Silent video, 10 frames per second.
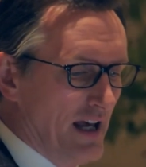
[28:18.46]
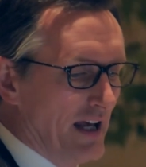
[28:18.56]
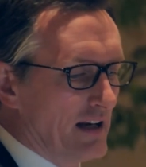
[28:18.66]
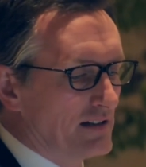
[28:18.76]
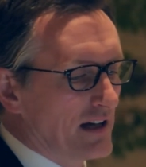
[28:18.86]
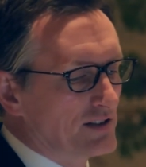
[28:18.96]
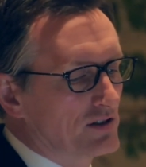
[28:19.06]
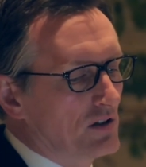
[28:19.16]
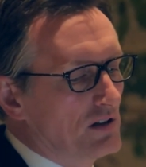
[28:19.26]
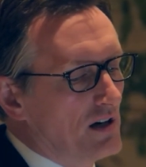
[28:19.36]
And as I
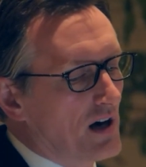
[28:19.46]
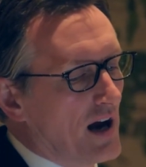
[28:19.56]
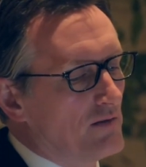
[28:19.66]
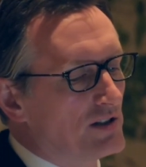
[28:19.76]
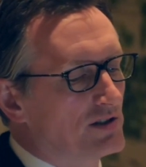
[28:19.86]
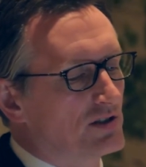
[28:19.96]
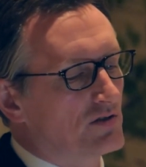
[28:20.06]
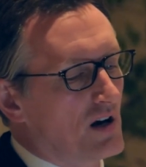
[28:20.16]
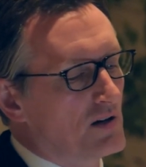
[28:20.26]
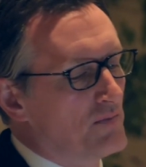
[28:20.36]
stood there, I was
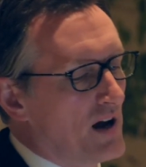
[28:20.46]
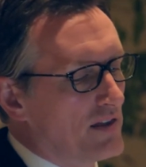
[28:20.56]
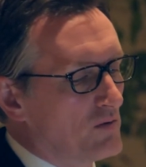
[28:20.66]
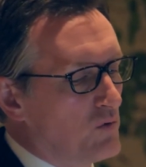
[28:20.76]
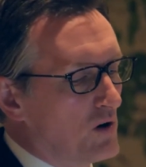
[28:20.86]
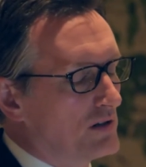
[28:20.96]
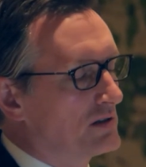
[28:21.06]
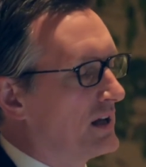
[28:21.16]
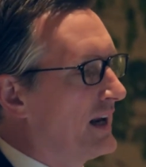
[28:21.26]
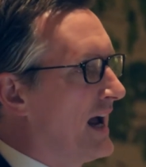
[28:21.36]
struck by the
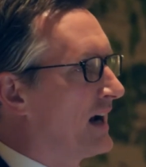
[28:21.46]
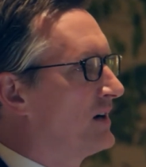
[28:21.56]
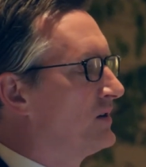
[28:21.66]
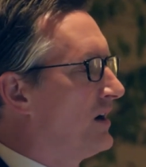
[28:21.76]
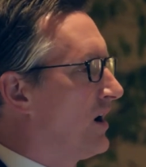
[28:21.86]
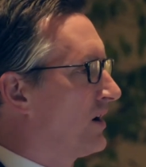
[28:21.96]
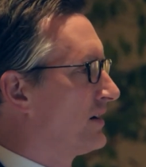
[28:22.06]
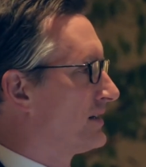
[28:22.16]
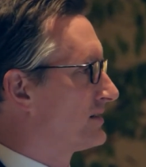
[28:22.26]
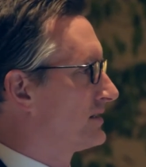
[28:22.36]
words that echoed
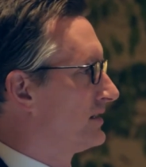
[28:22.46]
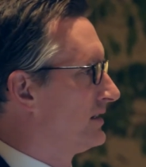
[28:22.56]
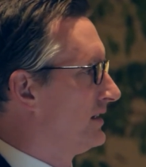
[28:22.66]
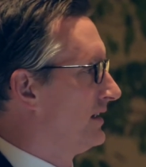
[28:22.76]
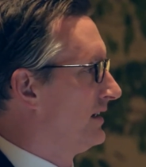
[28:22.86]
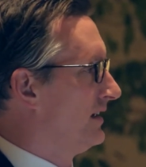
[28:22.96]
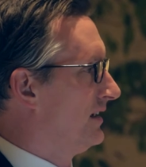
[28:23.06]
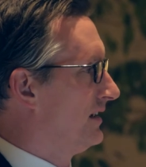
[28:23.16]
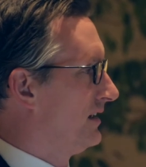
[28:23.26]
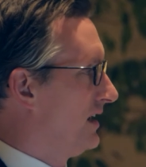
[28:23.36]
artist
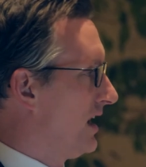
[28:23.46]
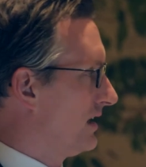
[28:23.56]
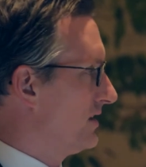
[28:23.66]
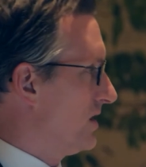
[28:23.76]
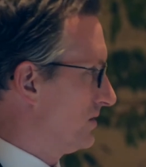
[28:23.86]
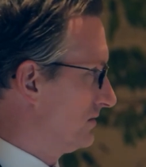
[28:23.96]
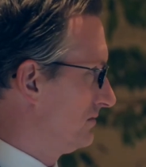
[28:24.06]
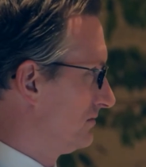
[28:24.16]
unknown.